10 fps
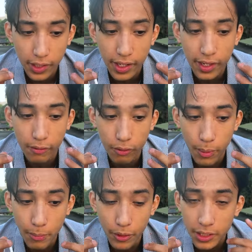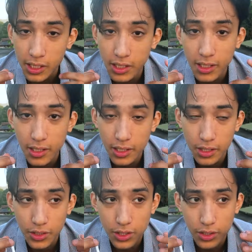And remember, the key
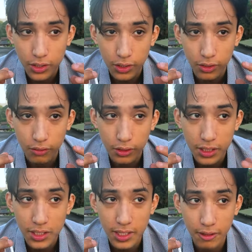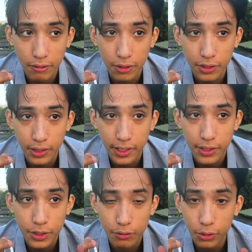is to release effort and
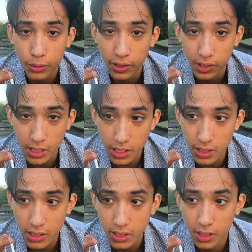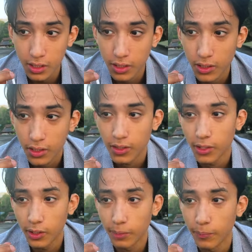to root in ease.
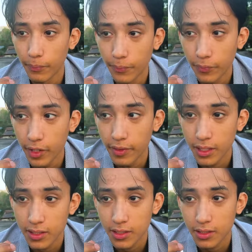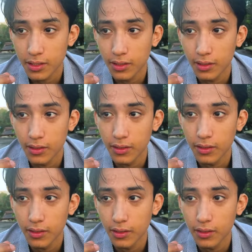Um, and that's
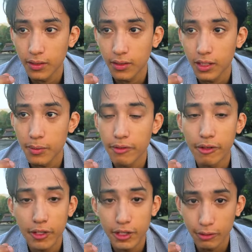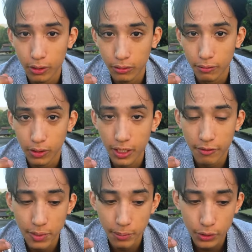going to be very difficult for a lot of
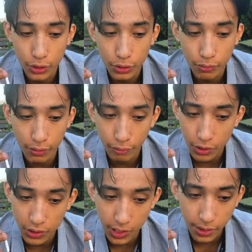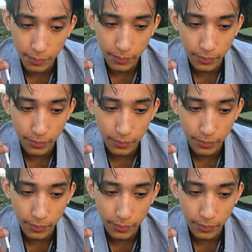people to do for the first time.